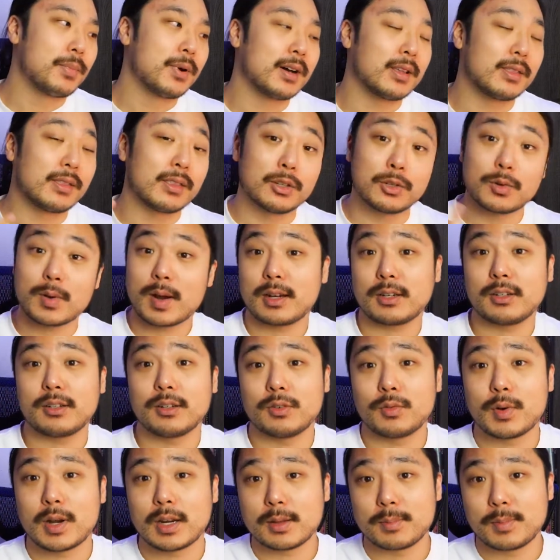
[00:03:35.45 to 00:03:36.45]
But the
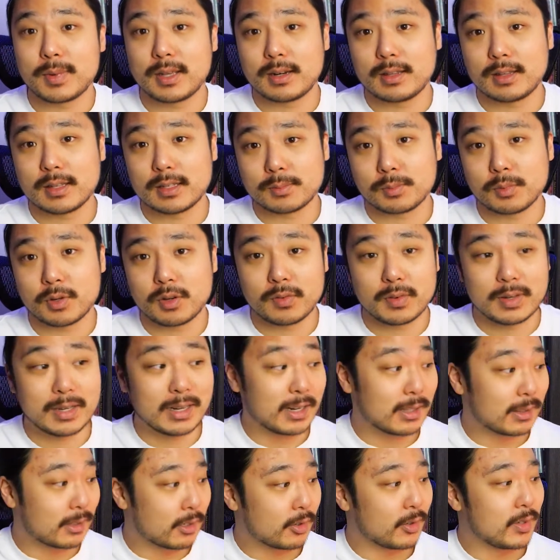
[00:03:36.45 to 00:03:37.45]
director recommended this movie, and
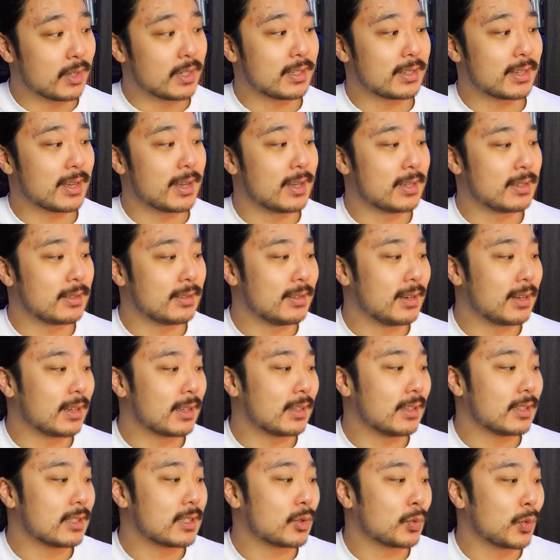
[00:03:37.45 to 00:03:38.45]
it literally says
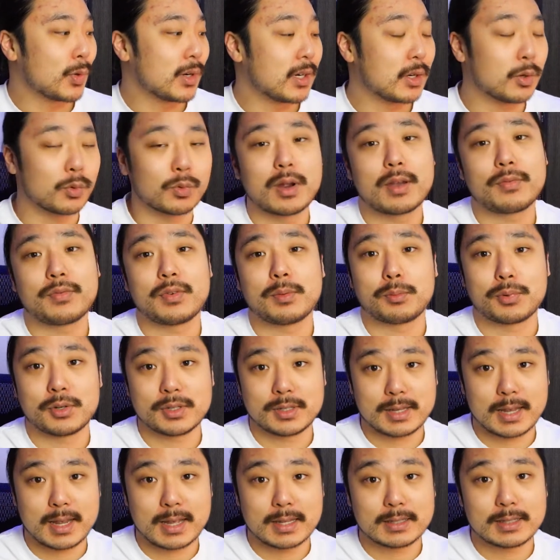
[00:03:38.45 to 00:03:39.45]
Nicholas Winding Refn
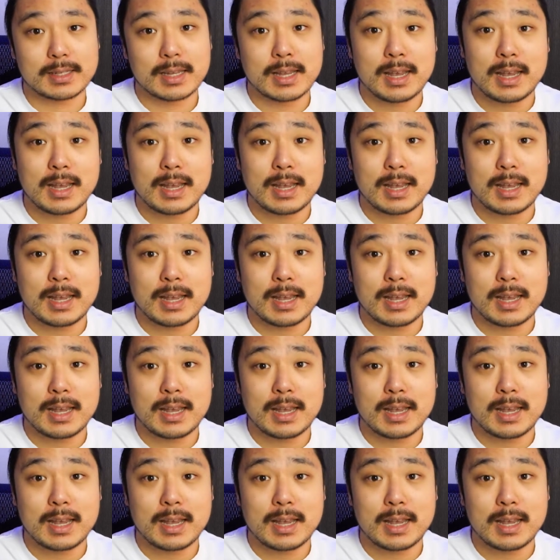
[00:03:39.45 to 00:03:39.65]
presents,